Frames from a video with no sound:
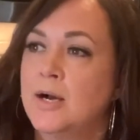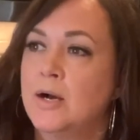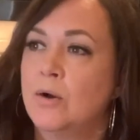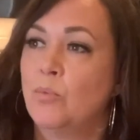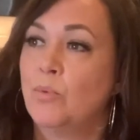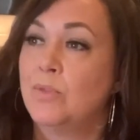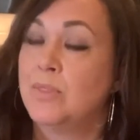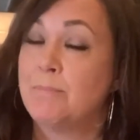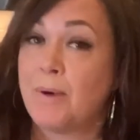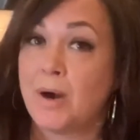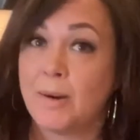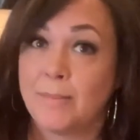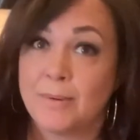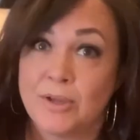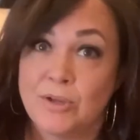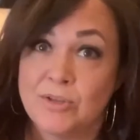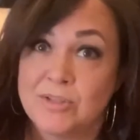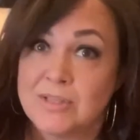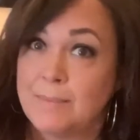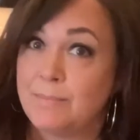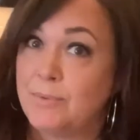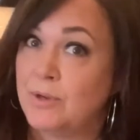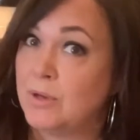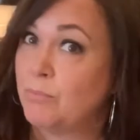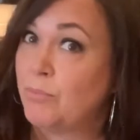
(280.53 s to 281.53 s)
When the
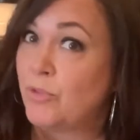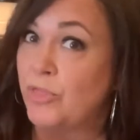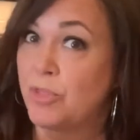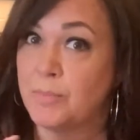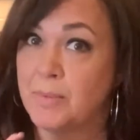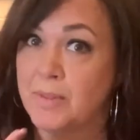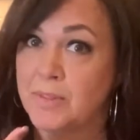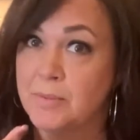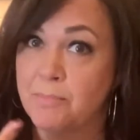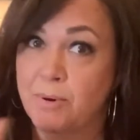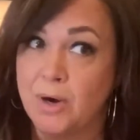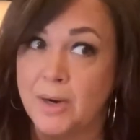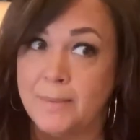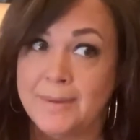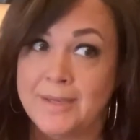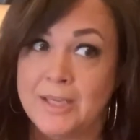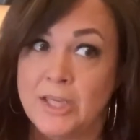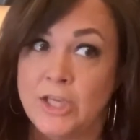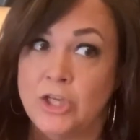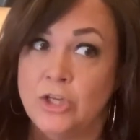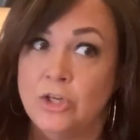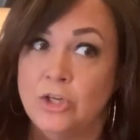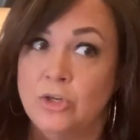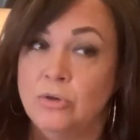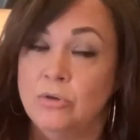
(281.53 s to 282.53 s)
barbecue's up, you can put them on the
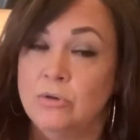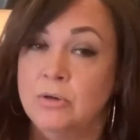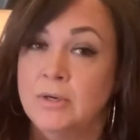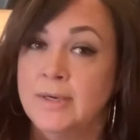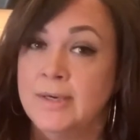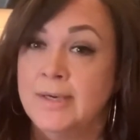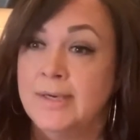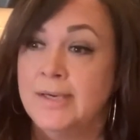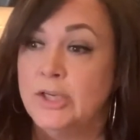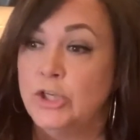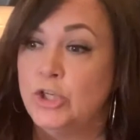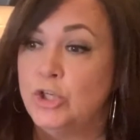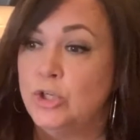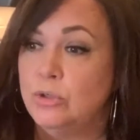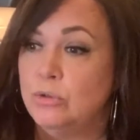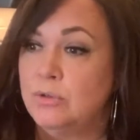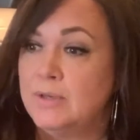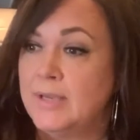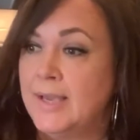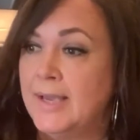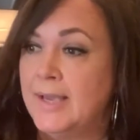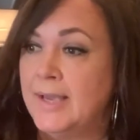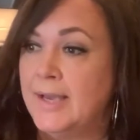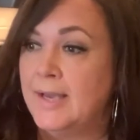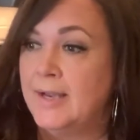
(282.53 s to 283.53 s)
barbecue. You
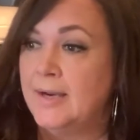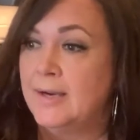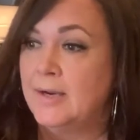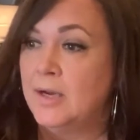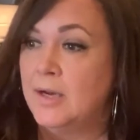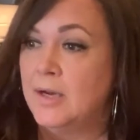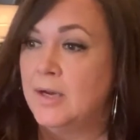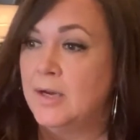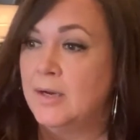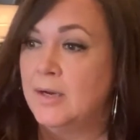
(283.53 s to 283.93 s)
can